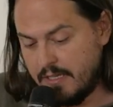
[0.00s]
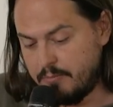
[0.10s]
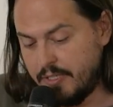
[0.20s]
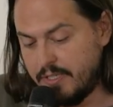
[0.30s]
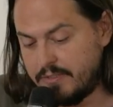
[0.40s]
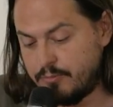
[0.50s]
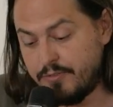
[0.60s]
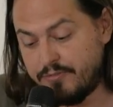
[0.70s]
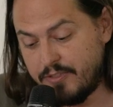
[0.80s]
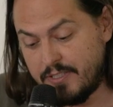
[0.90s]
but
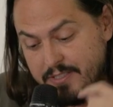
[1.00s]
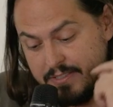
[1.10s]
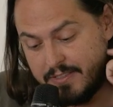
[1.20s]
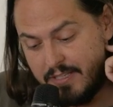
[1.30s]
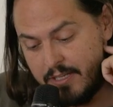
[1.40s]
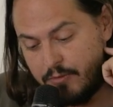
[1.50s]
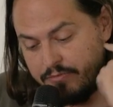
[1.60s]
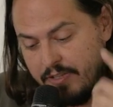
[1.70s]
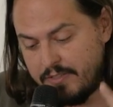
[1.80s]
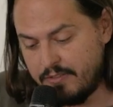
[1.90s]
with an
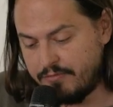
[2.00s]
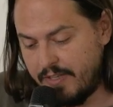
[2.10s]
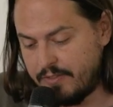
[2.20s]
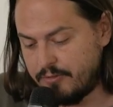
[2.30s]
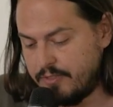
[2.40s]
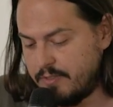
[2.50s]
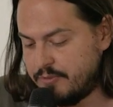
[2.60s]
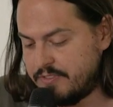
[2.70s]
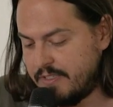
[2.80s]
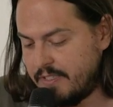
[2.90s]
aggravating factor in the
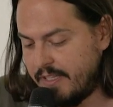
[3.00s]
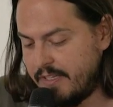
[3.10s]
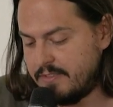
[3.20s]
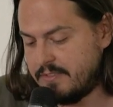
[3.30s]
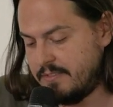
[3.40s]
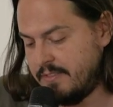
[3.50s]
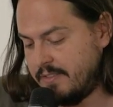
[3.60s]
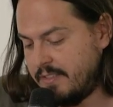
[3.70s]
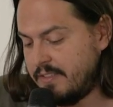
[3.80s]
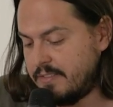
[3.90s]
Brazilian case
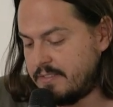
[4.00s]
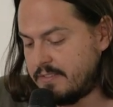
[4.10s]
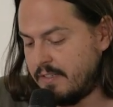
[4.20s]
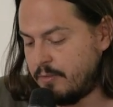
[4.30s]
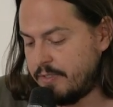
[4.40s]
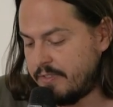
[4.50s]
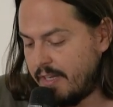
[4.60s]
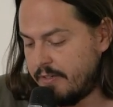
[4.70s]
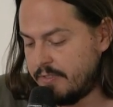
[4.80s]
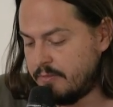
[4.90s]
that he's a
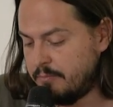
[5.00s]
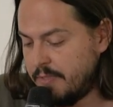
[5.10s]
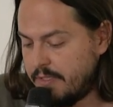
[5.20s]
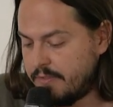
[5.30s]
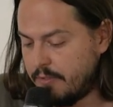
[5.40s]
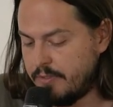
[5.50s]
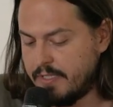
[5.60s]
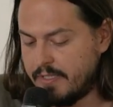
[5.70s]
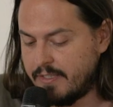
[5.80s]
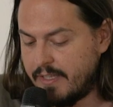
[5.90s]
retired
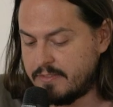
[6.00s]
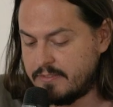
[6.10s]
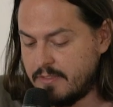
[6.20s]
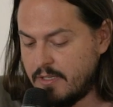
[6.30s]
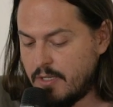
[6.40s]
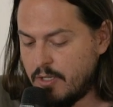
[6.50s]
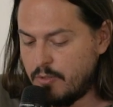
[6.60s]
military and has